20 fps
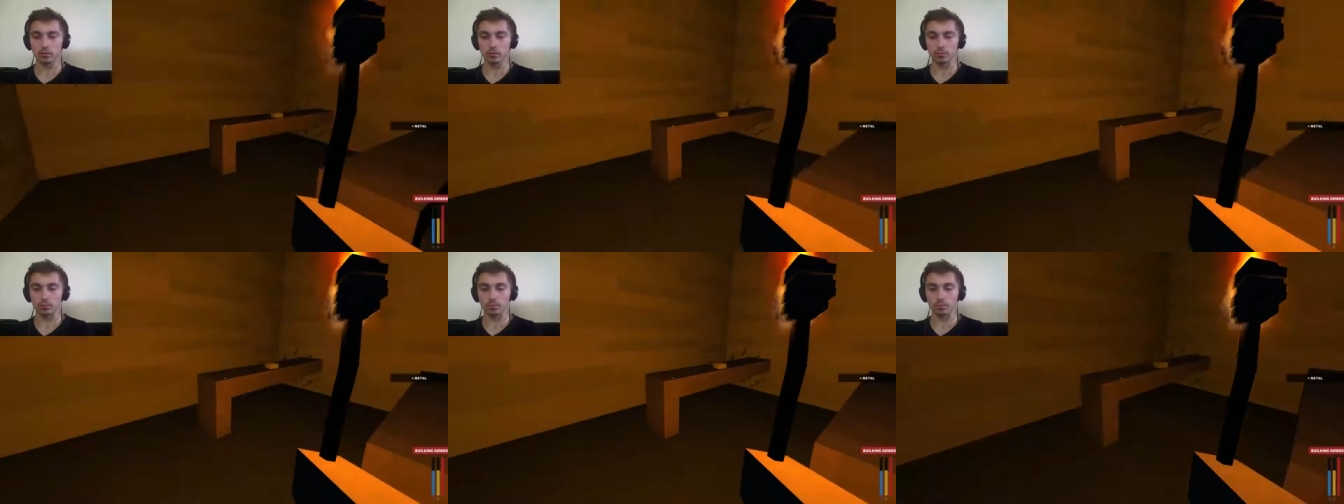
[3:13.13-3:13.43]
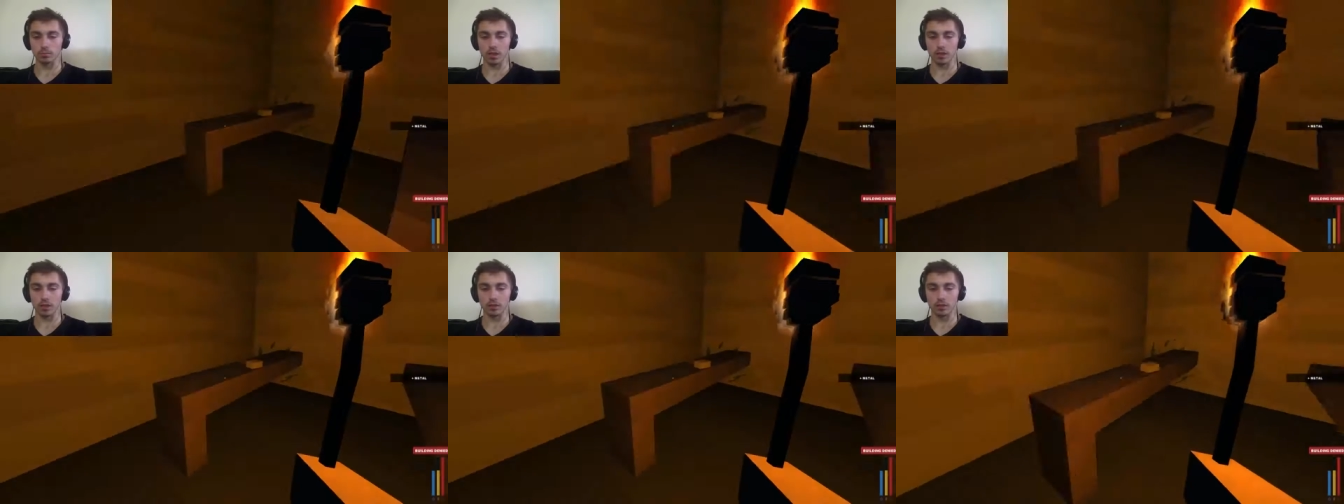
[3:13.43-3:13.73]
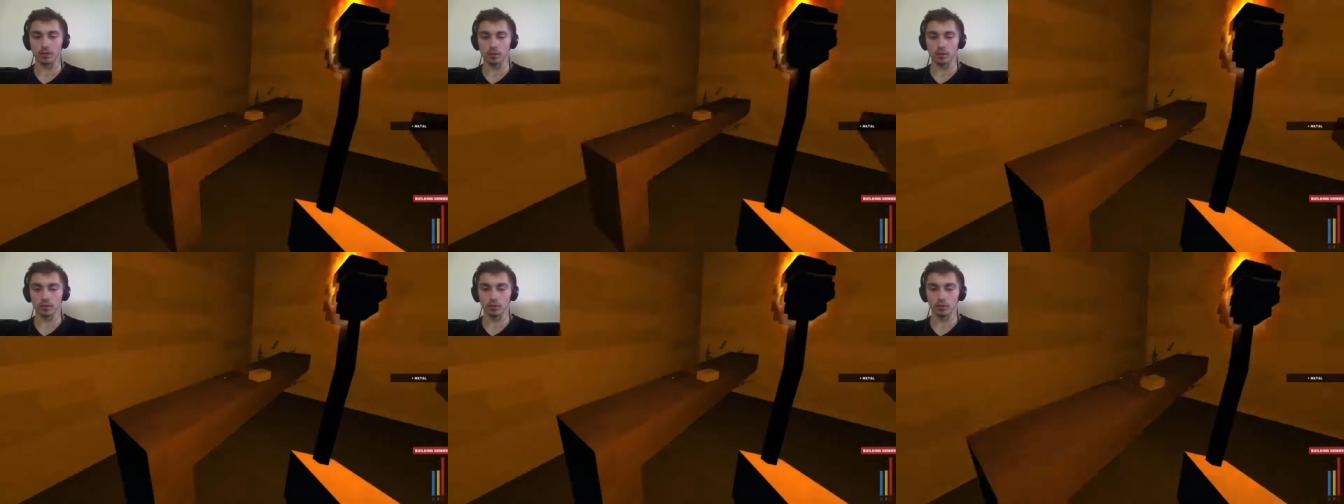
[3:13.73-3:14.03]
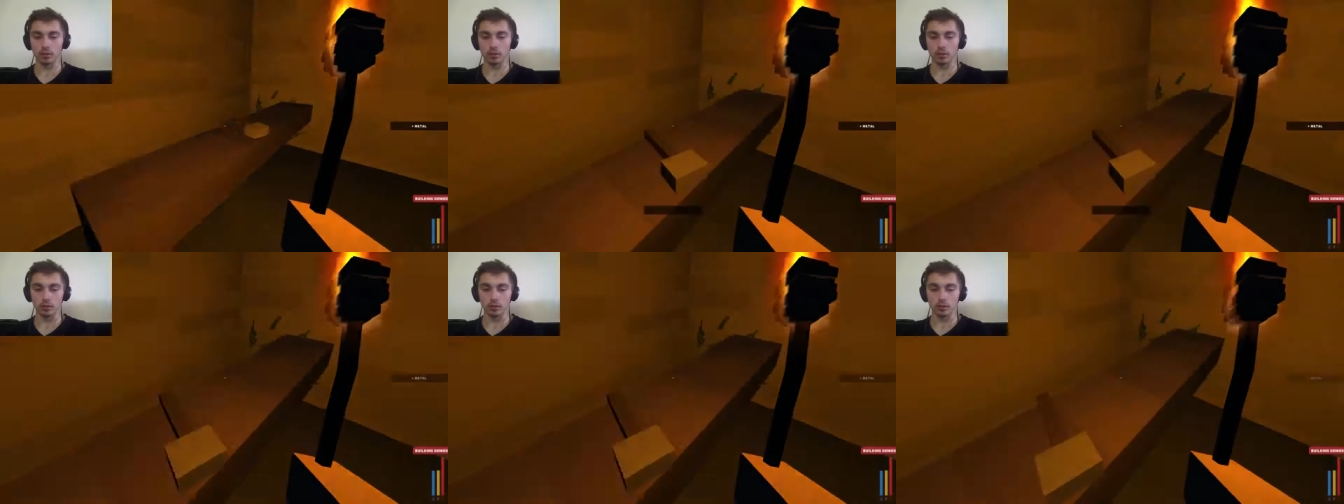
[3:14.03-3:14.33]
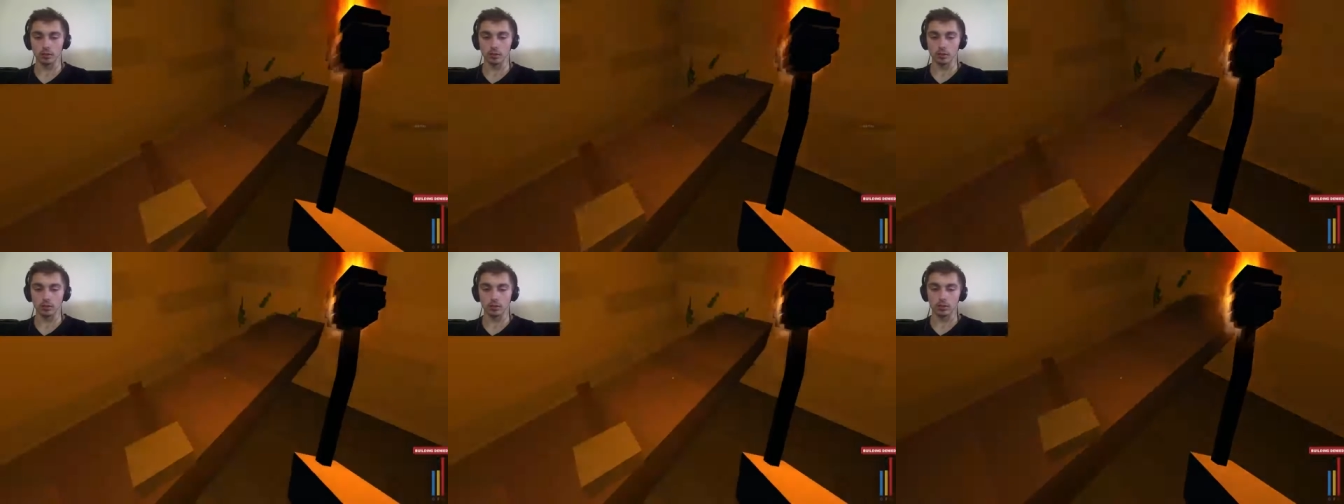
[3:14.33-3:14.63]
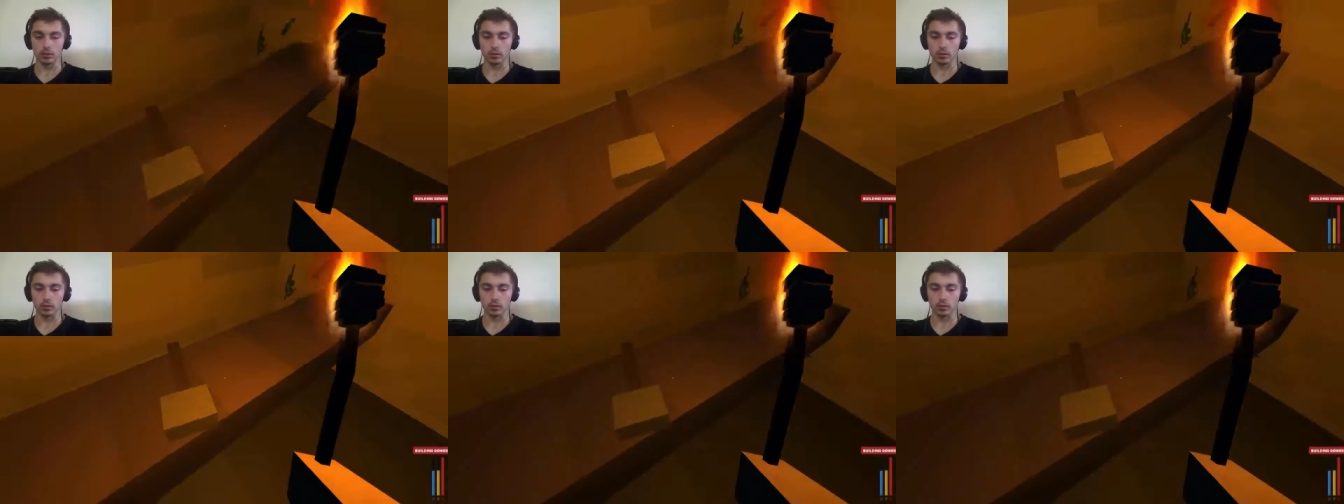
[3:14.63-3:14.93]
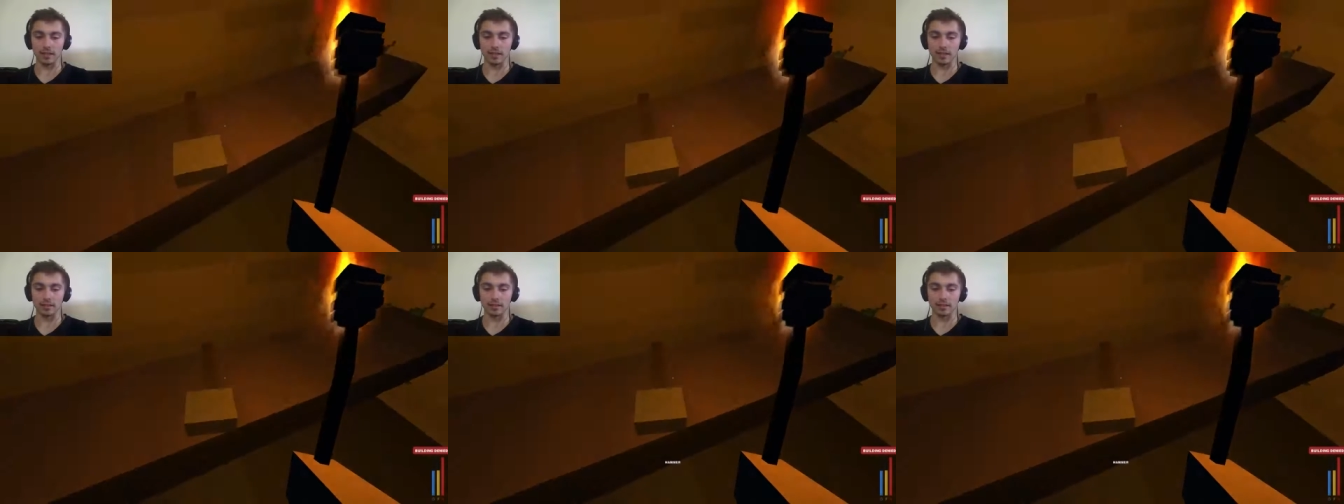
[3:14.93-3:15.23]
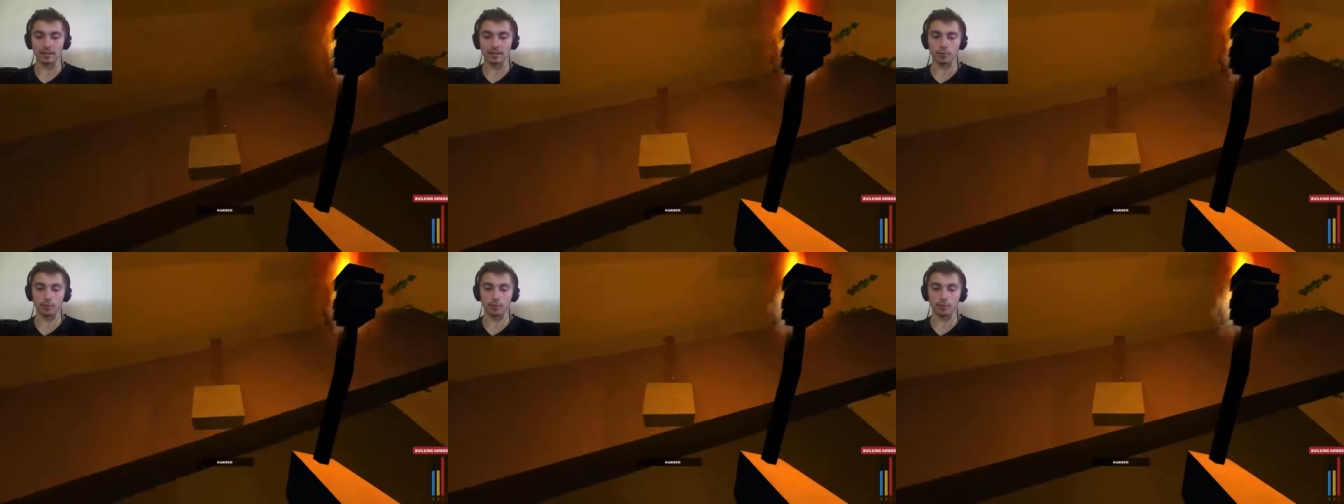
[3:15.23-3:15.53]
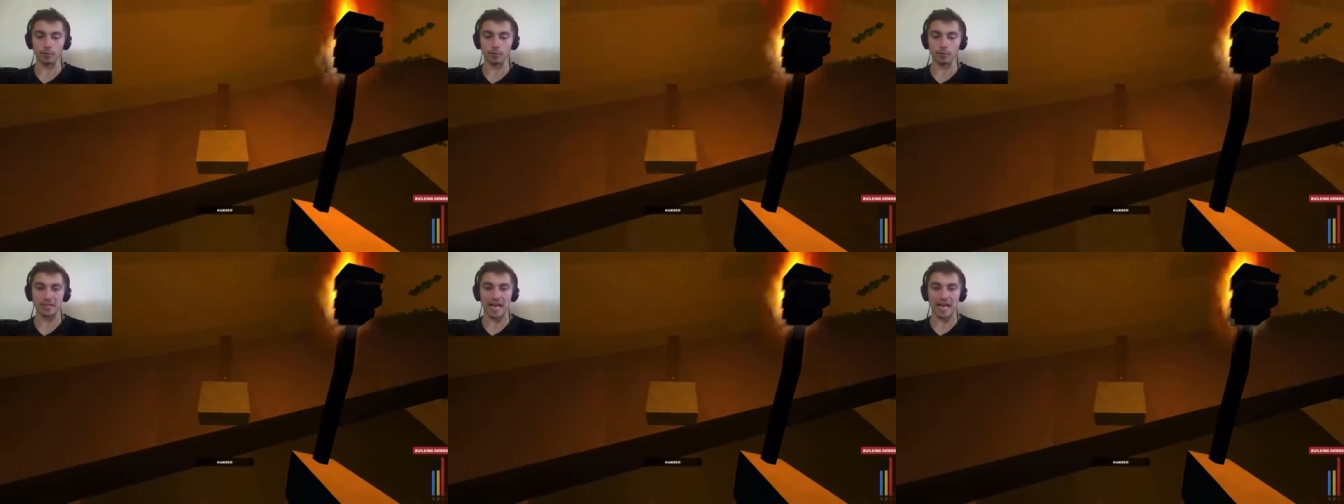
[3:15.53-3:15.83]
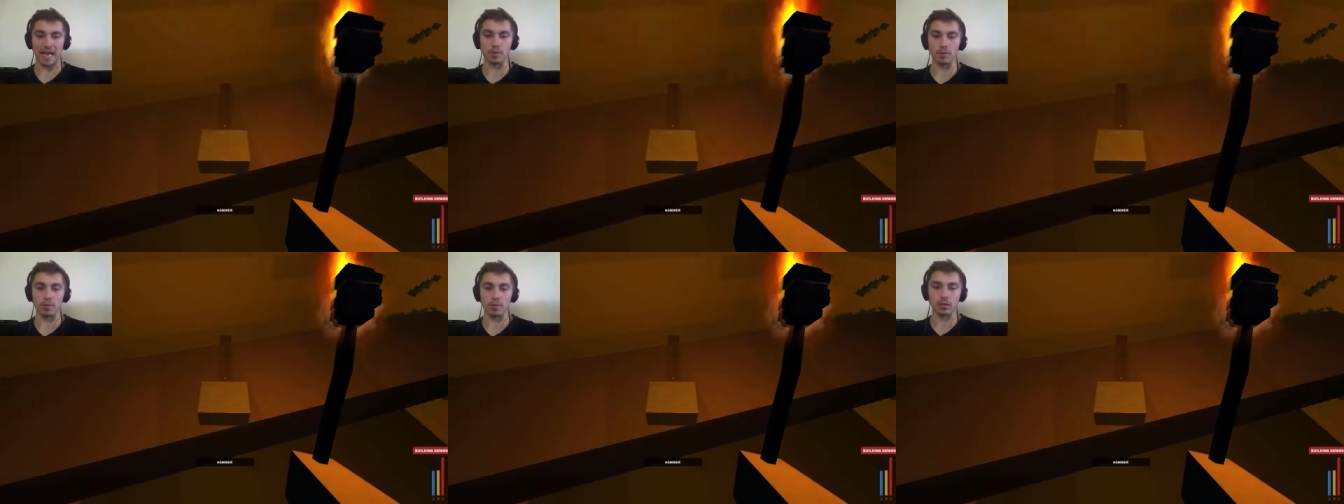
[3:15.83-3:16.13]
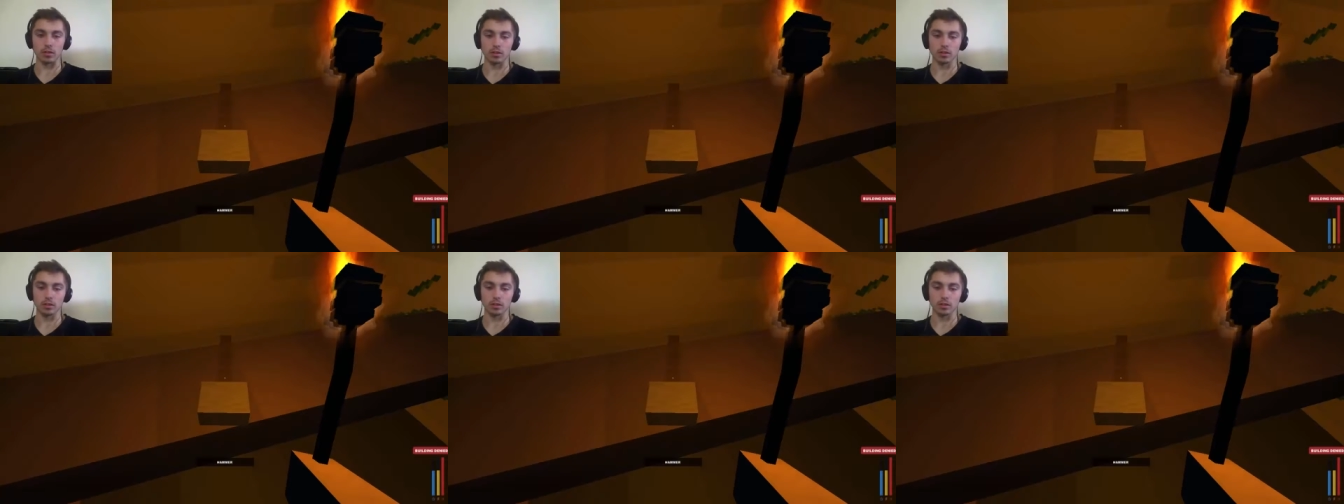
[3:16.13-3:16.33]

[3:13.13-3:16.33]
It's mine. Is that, is that Thor's hammer?